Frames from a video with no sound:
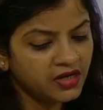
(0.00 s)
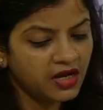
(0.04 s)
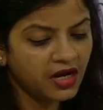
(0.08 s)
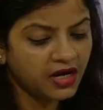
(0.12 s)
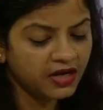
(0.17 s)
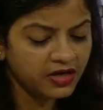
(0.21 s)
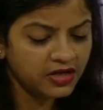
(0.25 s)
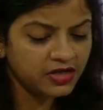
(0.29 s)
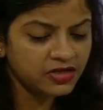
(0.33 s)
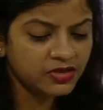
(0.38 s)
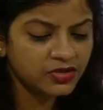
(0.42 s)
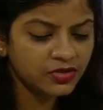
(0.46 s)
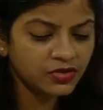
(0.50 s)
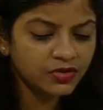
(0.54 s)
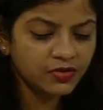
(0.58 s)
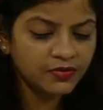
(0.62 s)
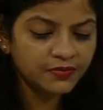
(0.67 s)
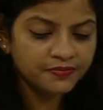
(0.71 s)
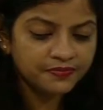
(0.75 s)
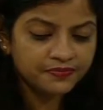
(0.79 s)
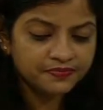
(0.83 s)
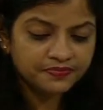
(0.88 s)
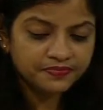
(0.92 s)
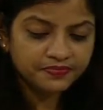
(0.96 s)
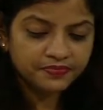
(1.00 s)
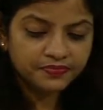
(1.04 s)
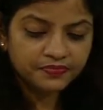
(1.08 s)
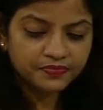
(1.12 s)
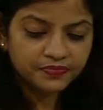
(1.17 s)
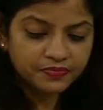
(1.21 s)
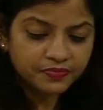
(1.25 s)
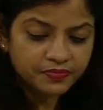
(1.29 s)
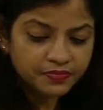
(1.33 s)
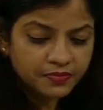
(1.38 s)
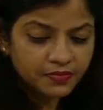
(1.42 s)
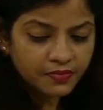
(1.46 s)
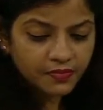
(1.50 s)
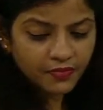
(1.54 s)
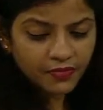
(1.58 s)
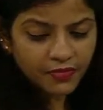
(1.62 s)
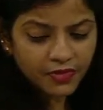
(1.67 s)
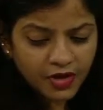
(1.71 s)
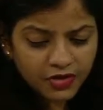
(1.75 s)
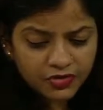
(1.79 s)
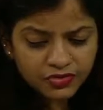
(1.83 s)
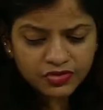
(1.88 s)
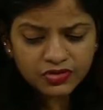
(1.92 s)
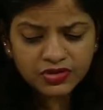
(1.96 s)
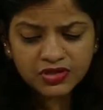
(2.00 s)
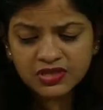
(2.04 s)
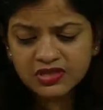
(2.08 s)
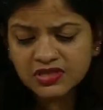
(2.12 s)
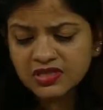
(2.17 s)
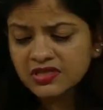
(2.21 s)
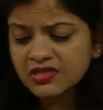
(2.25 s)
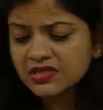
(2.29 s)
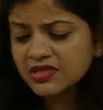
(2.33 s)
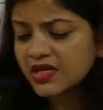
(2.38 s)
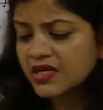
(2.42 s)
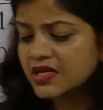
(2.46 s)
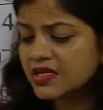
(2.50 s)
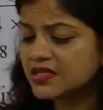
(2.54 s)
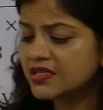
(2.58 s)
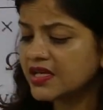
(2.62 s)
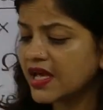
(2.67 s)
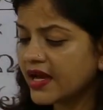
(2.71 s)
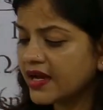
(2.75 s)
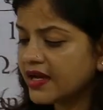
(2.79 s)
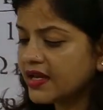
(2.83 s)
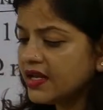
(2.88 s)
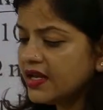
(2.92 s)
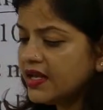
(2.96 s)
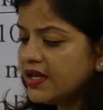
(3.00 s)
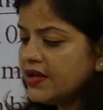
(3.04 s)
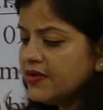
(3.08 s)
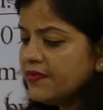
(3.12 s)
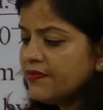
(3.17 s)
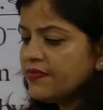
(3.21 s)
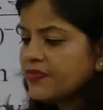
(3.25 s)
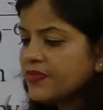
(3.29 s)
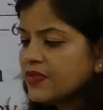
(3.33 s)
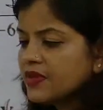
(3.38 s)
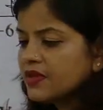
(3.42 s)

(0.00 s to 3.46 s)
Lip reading: Understood? So this is exactly